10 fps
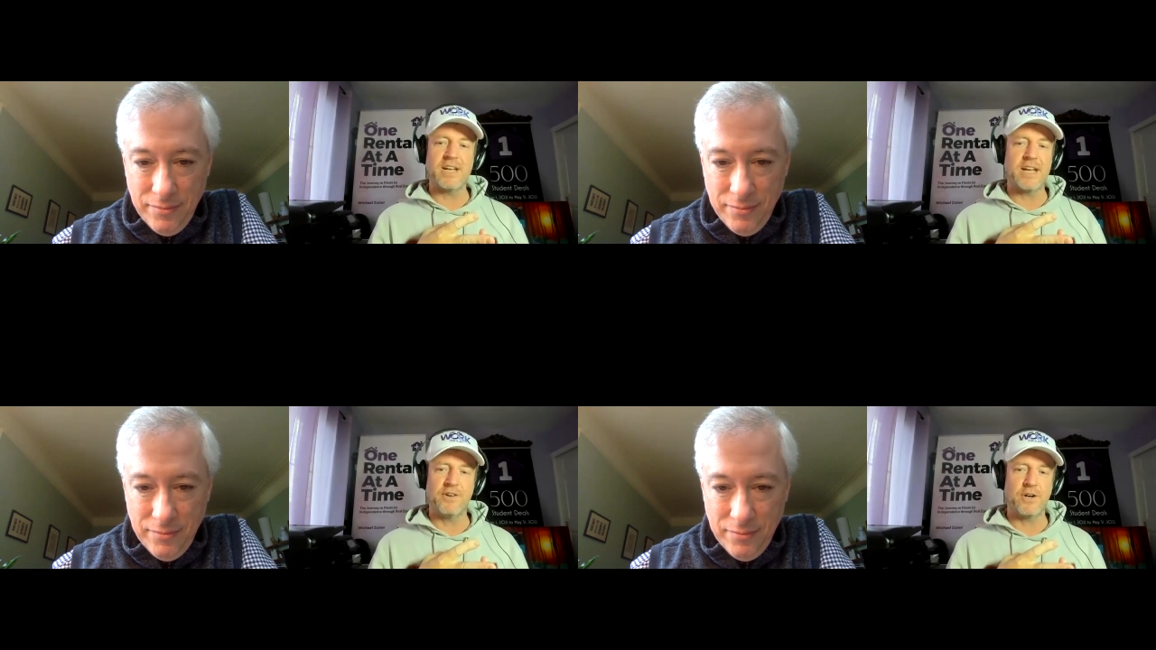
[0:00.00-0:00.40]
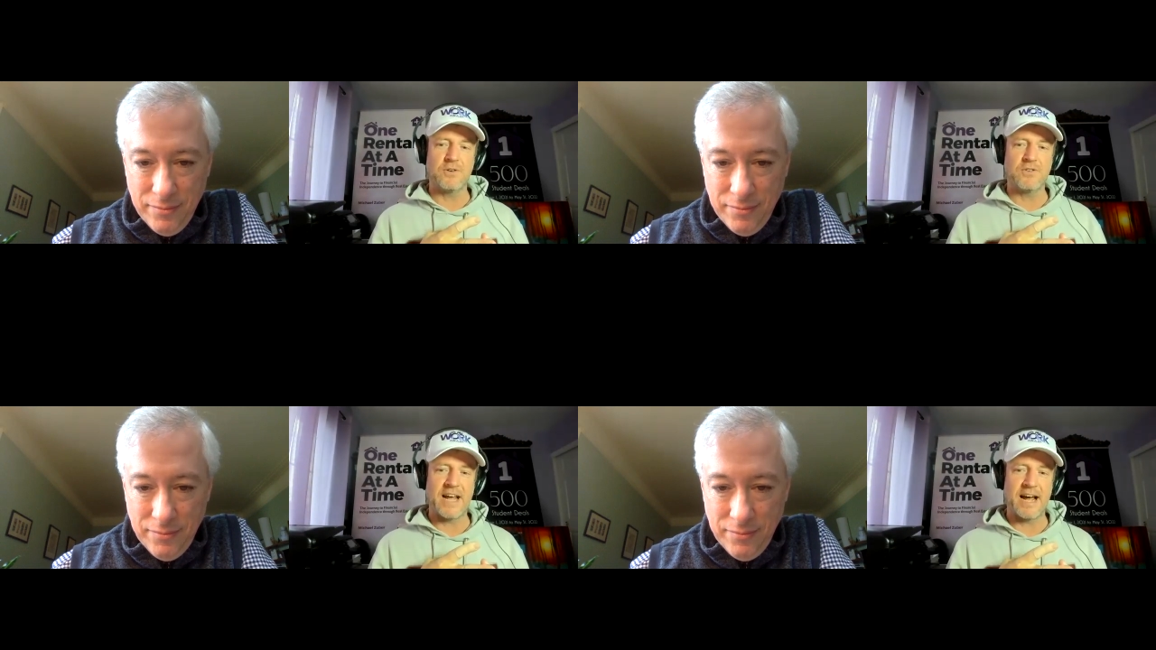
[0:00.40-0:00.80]
Speaker 1: It never
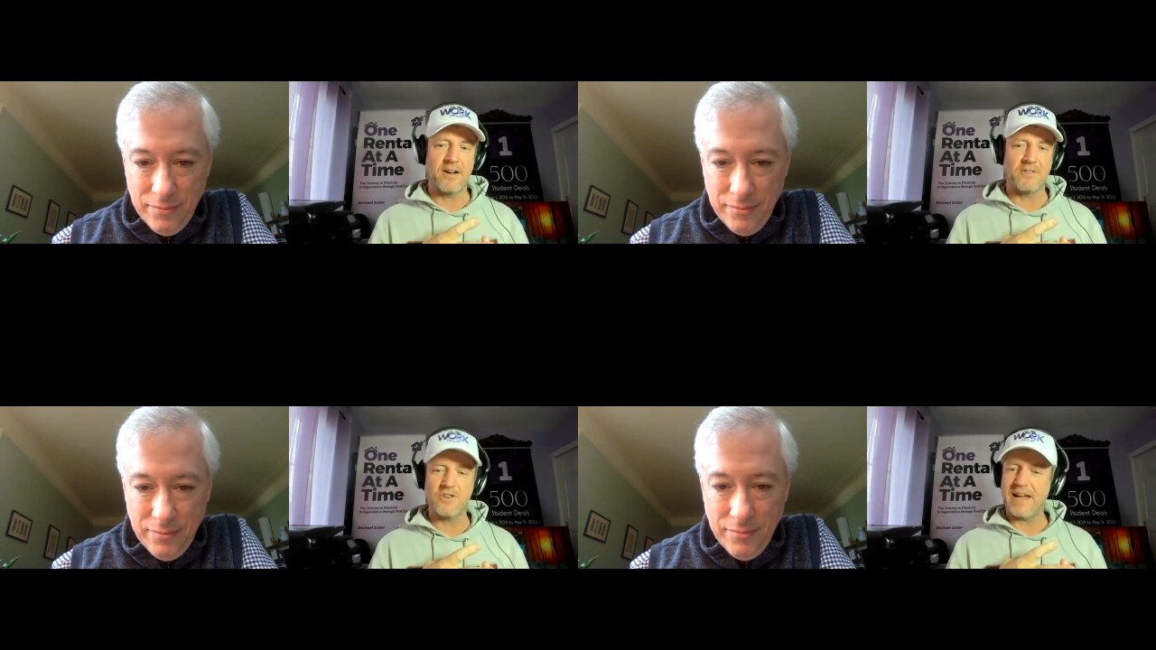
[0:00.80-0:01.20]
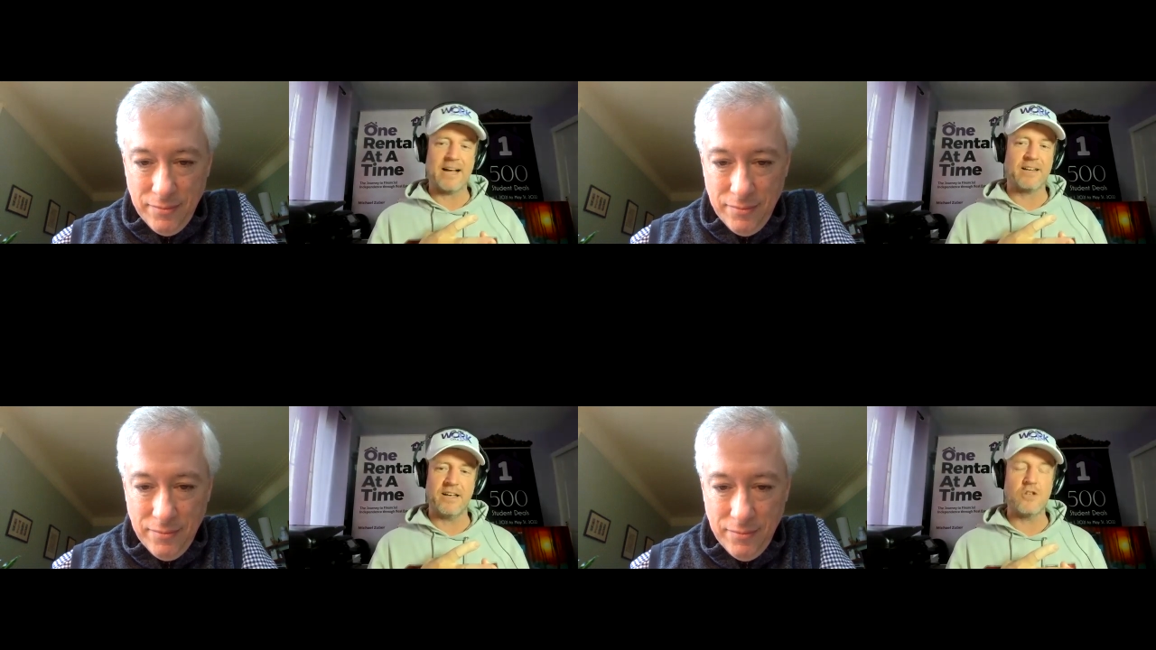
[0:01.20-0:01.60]
goes down. You
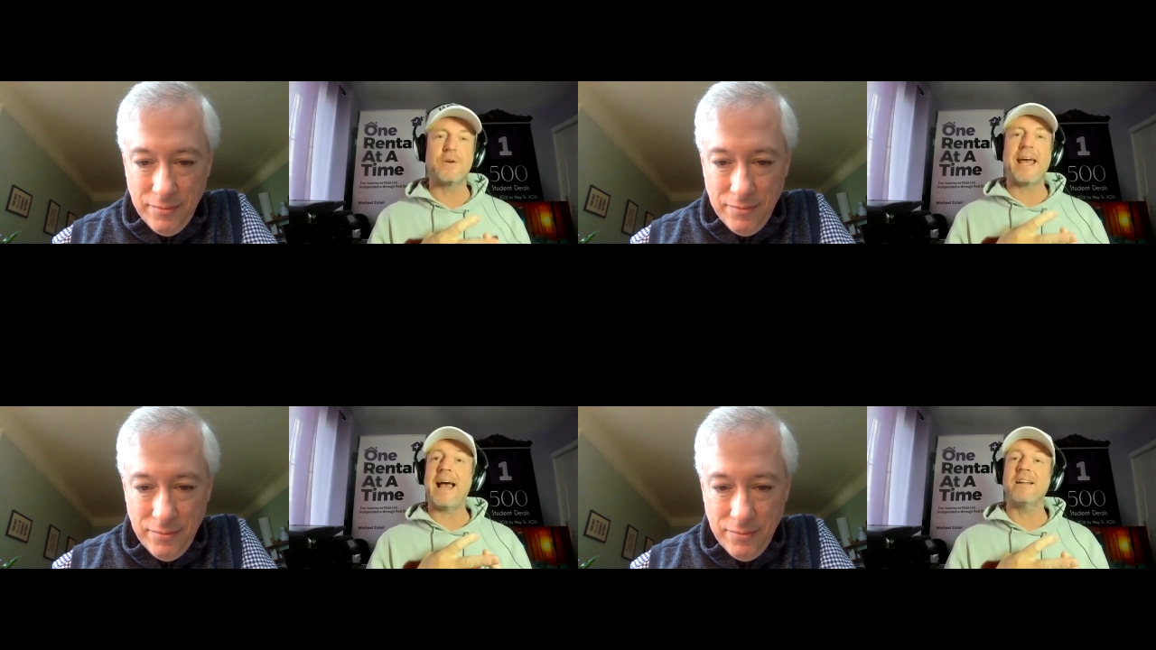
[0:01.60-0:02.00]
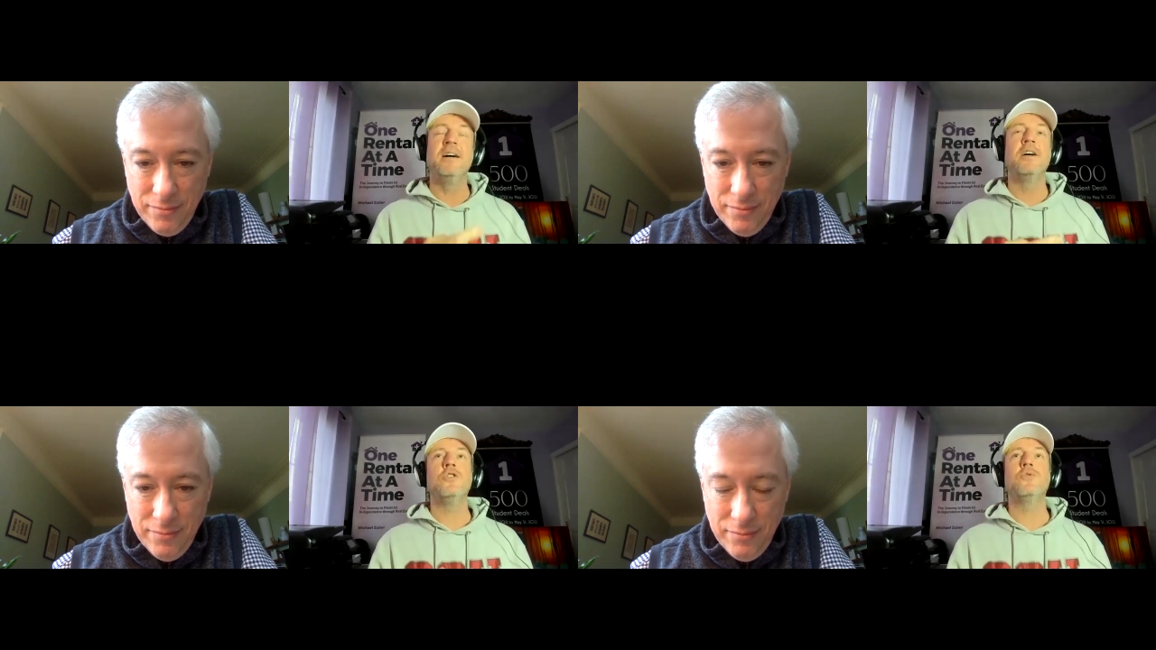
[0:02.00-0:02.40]

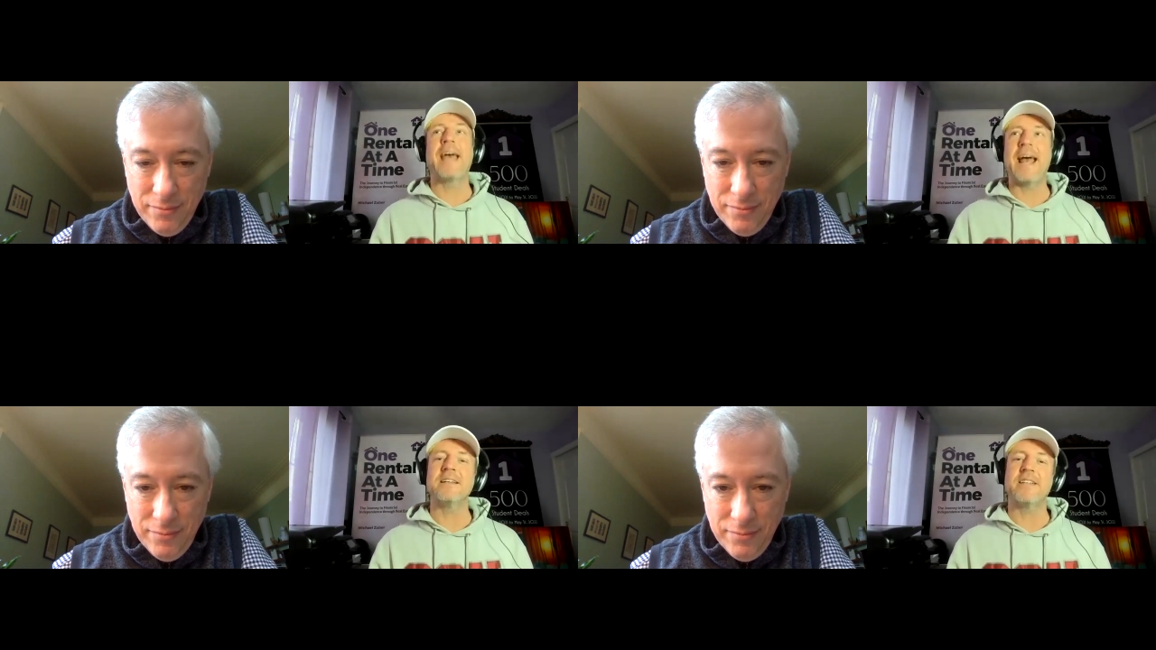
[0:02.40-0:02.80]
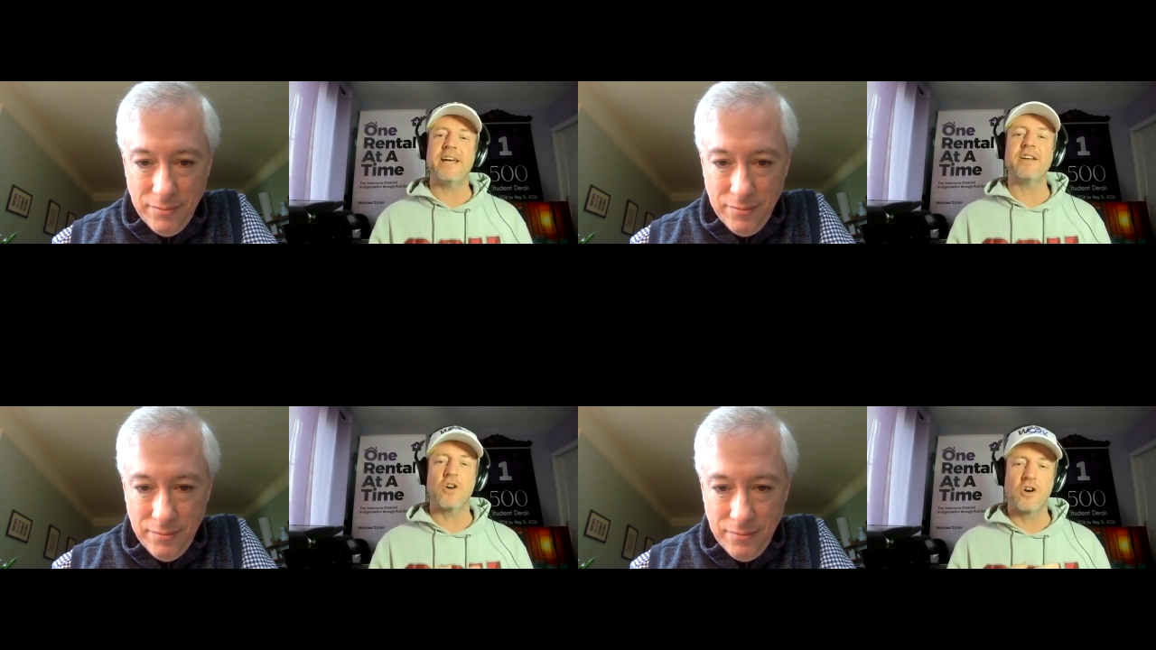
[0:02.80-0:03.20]
can't
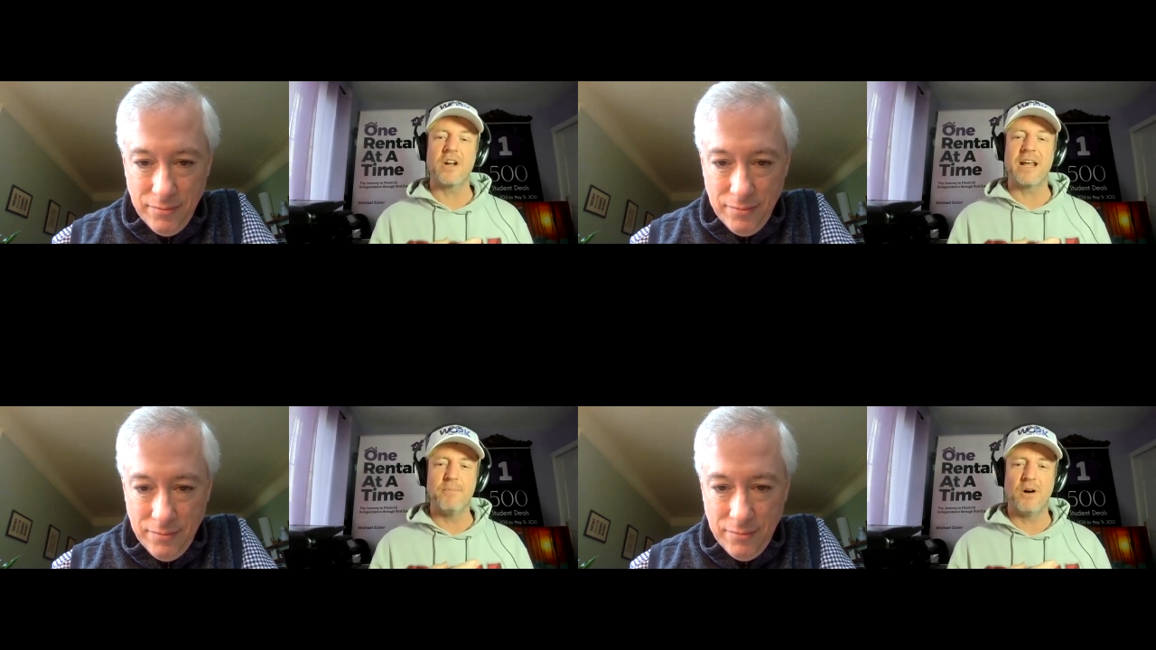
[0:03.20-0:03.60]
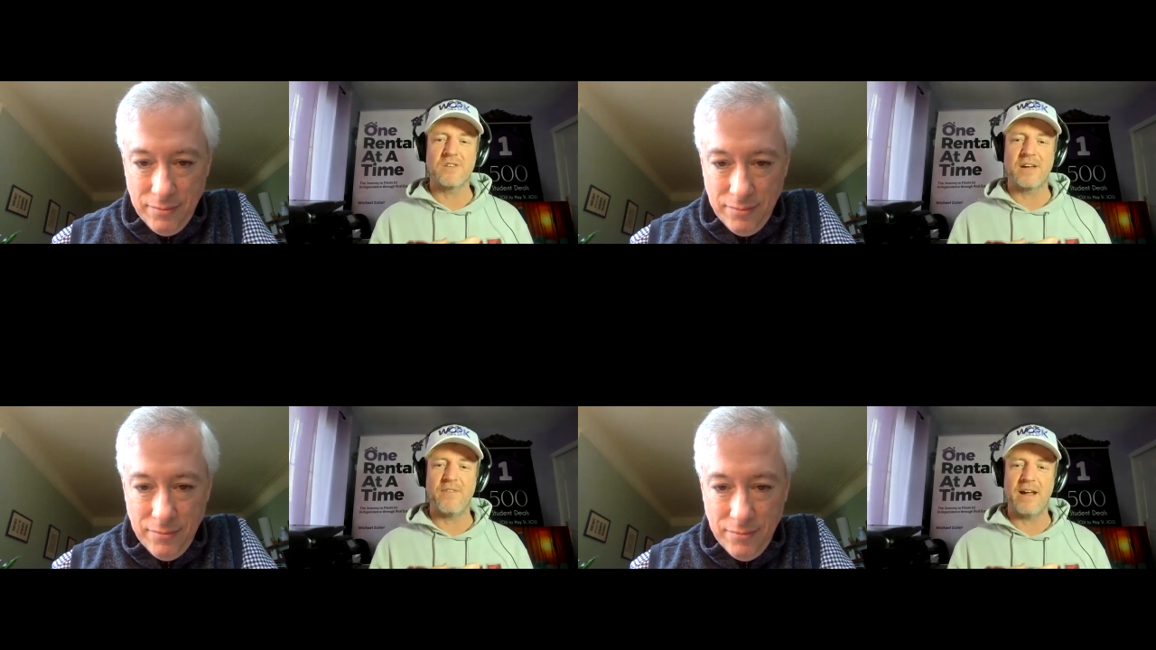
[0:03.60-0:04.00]
get hurt in
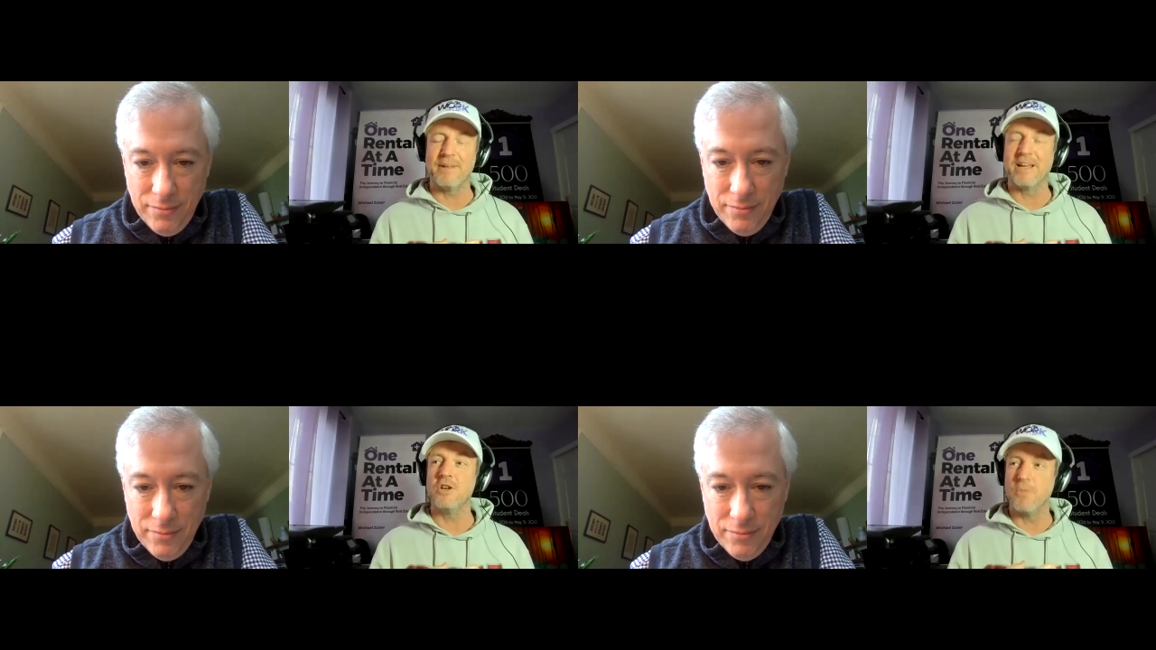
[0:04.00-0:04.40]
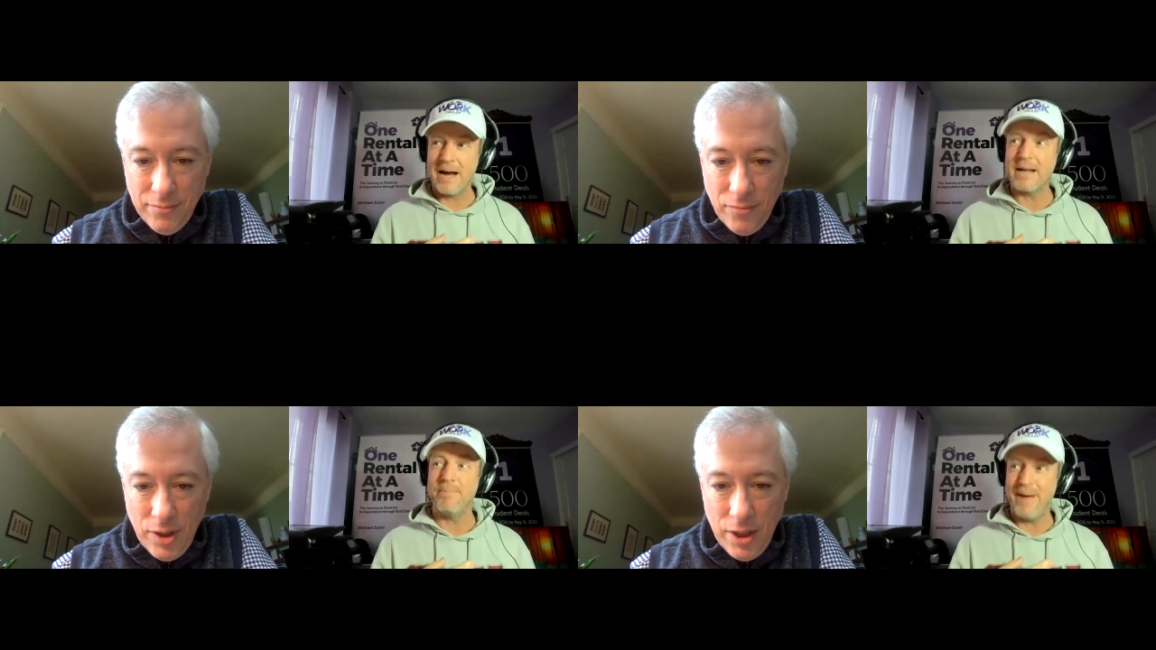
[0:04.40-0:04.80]
multifamily. You
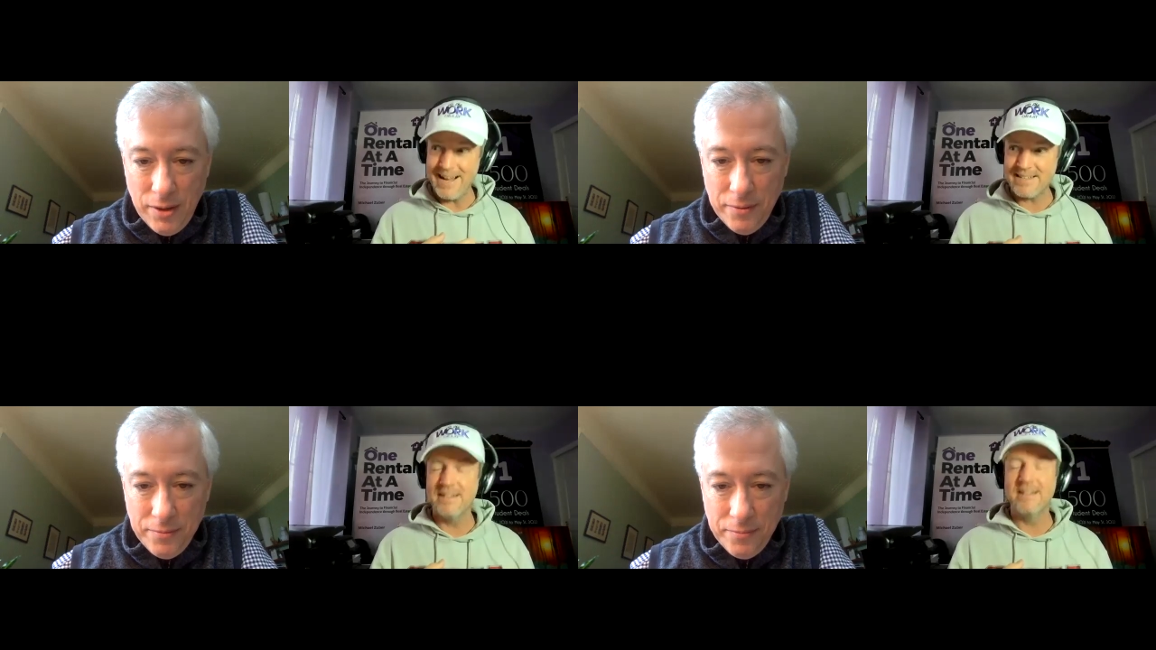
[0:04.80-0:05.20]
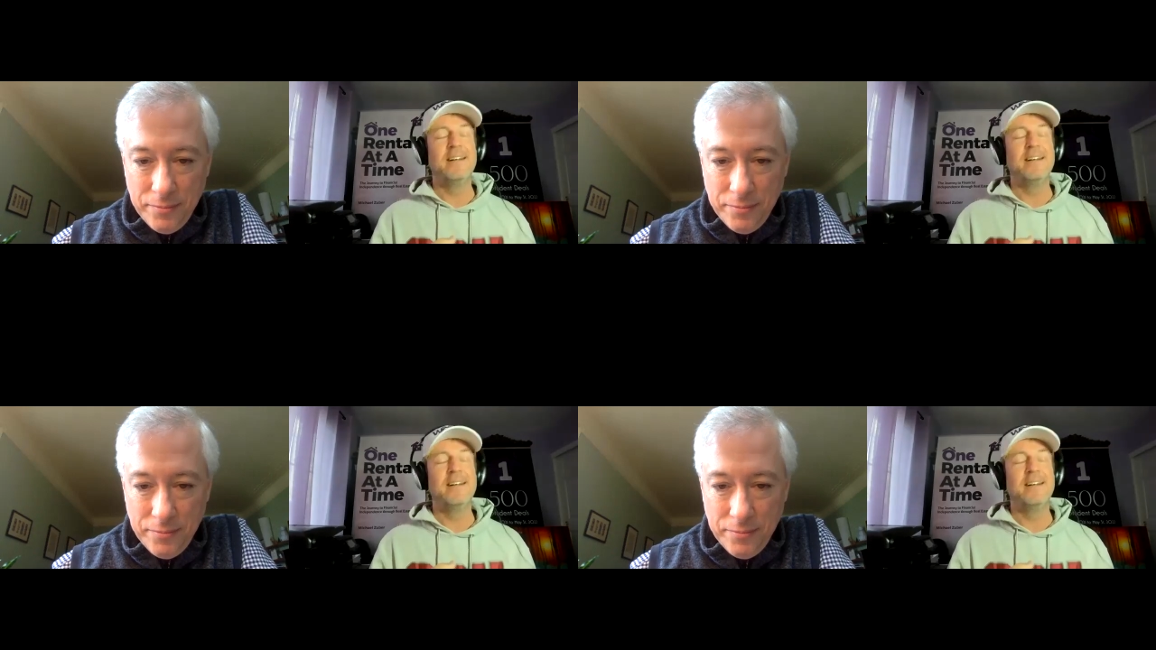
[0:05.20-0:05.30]
want to bet?